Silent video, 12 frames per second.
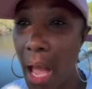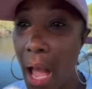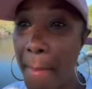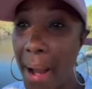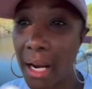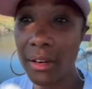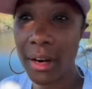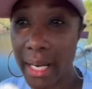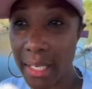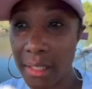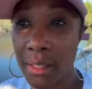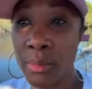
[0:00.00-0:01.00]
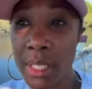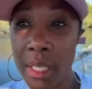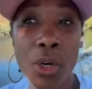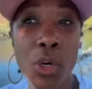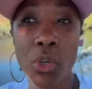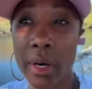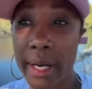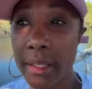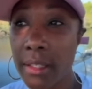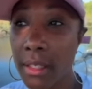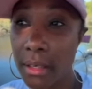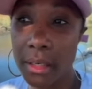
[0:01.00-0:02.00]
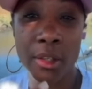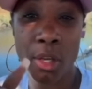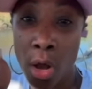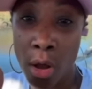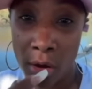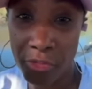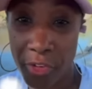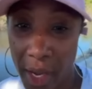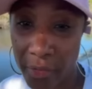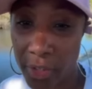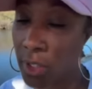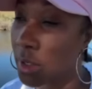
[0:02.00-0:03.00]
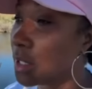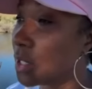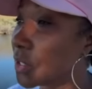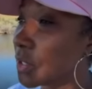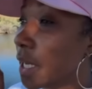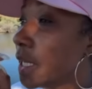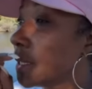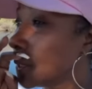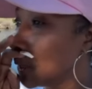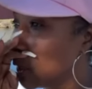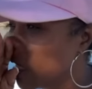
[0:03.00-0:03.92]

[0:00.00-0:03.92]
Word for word: I, uh, my crazy was a little crazier than y'all favorite girls crazy.